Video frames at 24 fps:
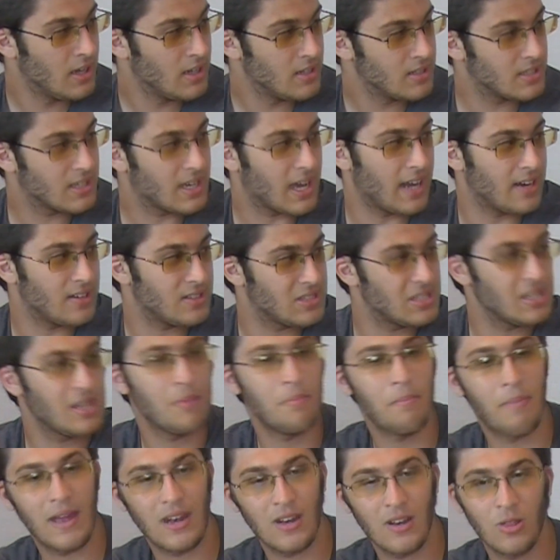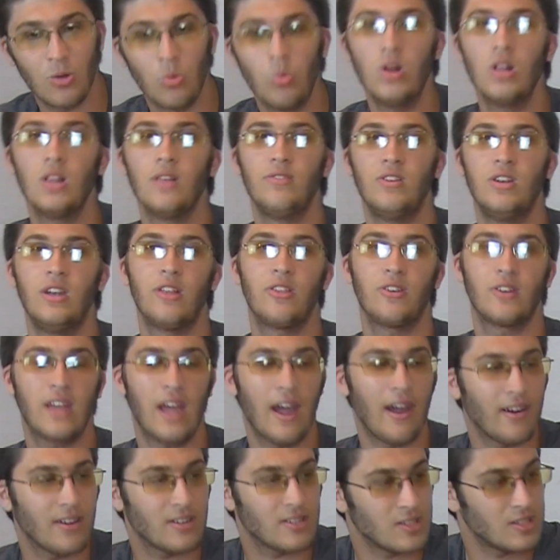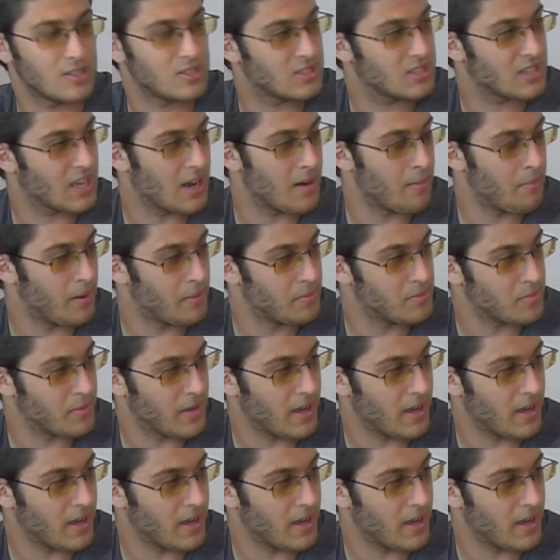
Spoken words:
To kind of see him bend to the will of another character just kind of bums me out.